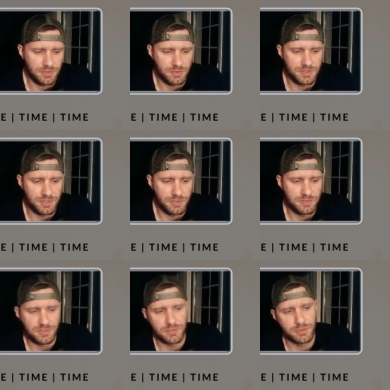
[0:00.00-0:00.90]
always
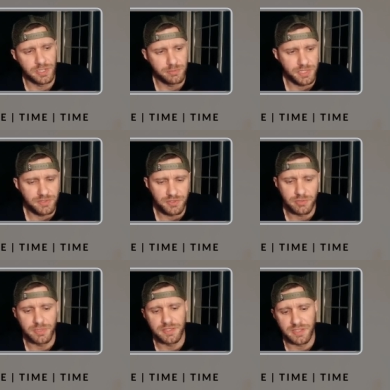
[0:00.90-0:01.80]
goes to uh, b2,
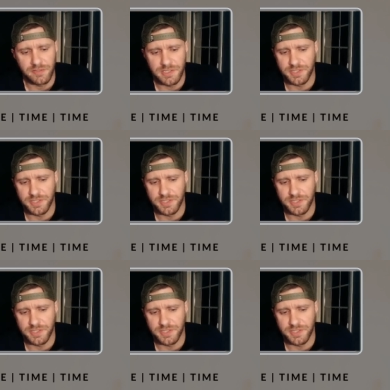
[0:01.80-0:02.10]
b7,